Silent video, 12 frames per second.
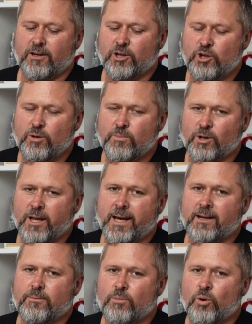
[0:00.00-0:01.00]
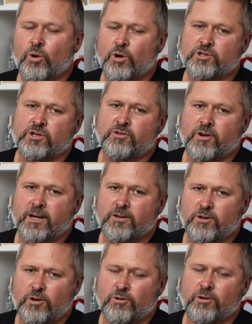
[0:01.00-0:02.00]
accumulate more
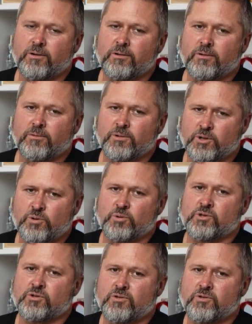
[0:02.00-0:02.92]
concentrated urine, which causes